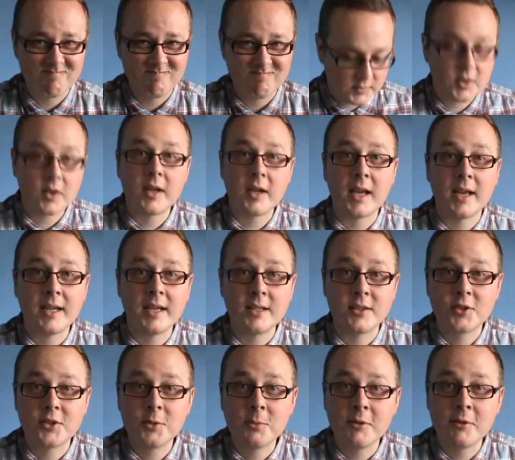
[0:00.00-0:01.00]
So yeah, in
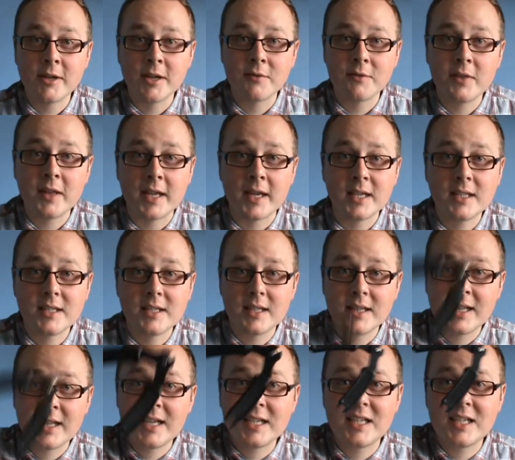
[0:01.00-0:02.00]
summary of this
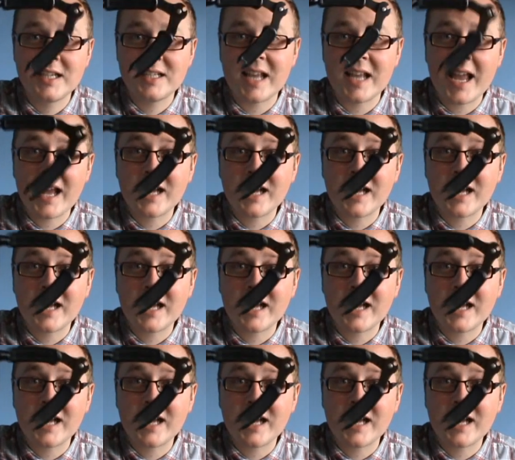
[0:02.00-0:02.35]
is